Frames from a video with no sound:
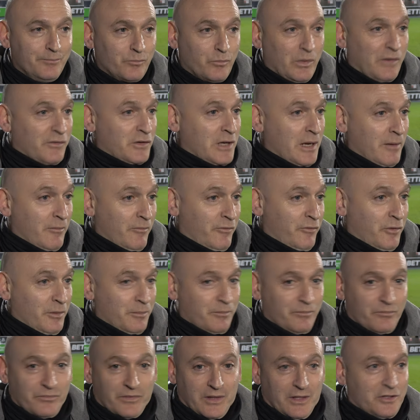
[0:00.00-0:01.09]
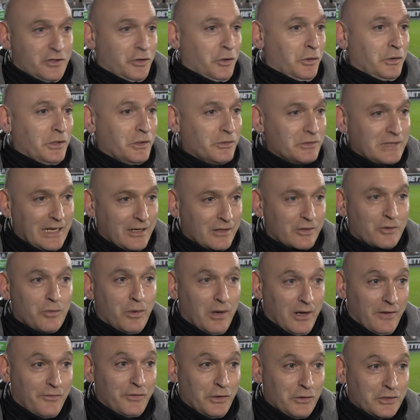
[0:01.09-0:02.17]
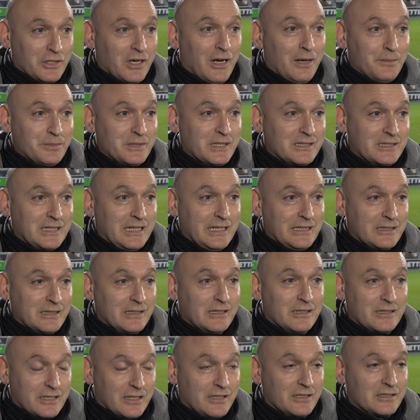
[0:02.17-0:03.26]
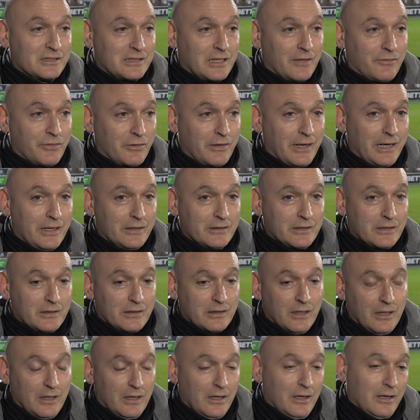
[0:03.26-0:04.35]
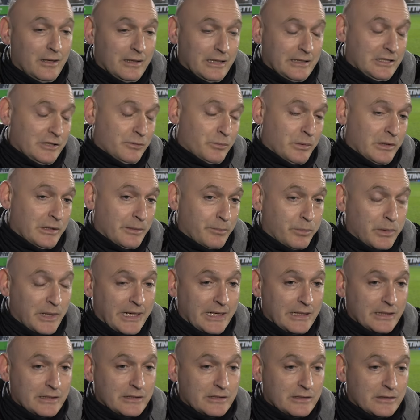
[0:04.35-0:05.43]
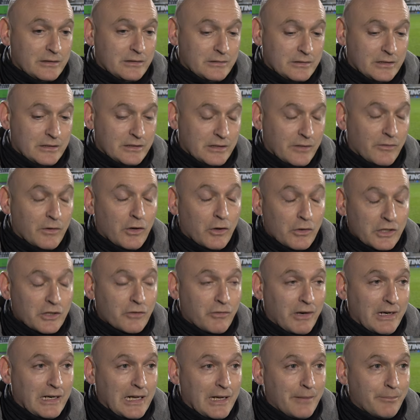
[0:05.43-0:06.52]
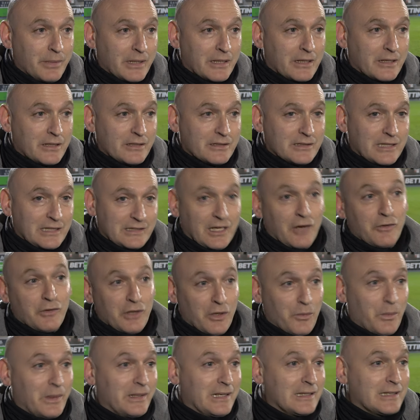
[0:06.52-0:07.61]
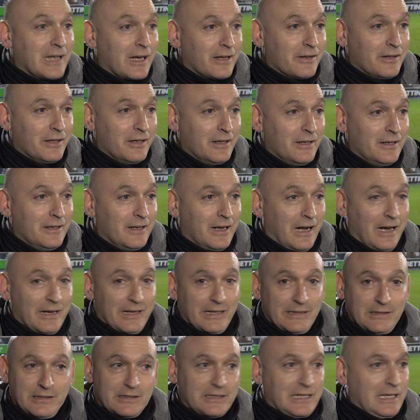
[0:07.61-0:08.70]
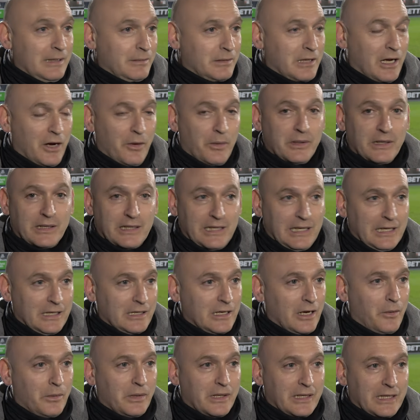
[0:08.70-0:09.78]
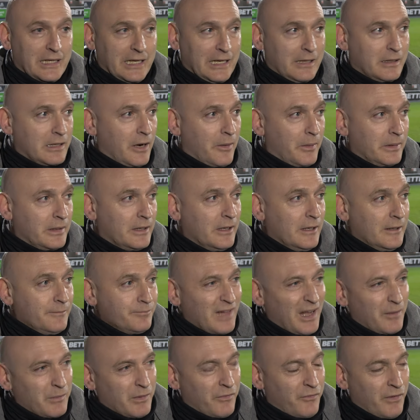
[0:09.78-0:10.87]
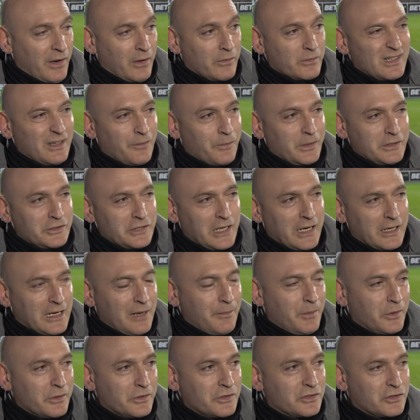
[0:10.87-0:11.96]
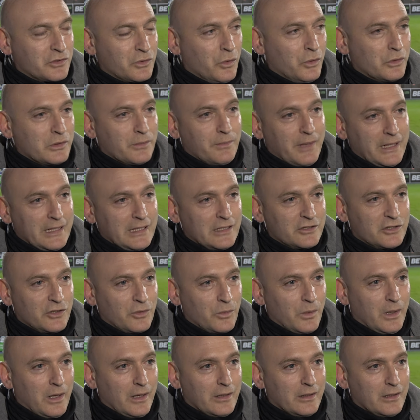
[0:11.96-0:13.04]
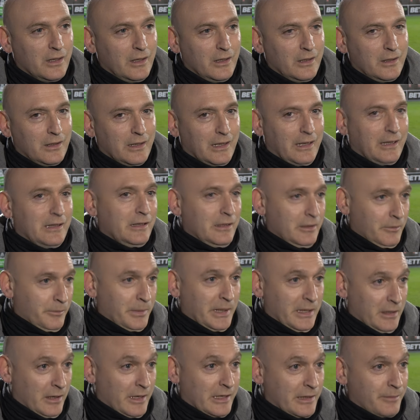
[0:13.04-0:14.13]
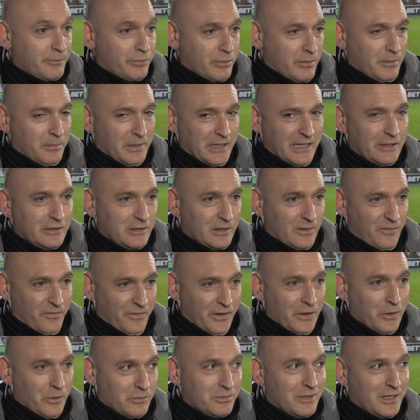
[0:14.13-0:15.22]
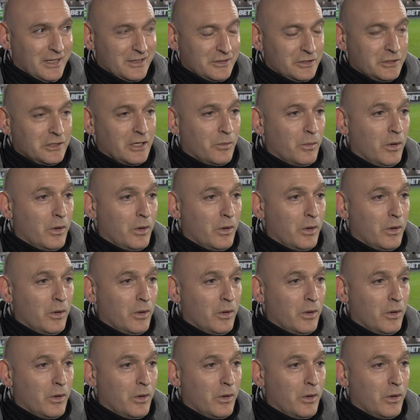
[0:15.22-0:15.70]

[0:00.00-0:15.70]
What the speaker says: We've come from 2-0 down quite a few times this season and turned stuff around, and this is where the players deserve a lot of credit, because they don't know when they're done, and they just keep going and keep going and keep going. And we felt, you know, when Jack came on and scored and made it 2-1, a little bit like at Bromley, you just feel like, you know